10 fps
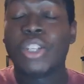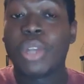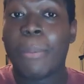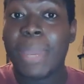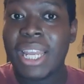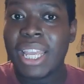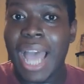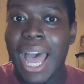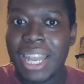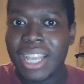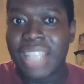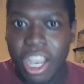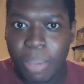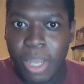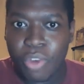the mini Aaliyah
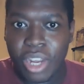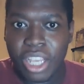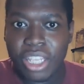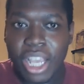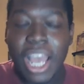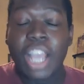documentaries.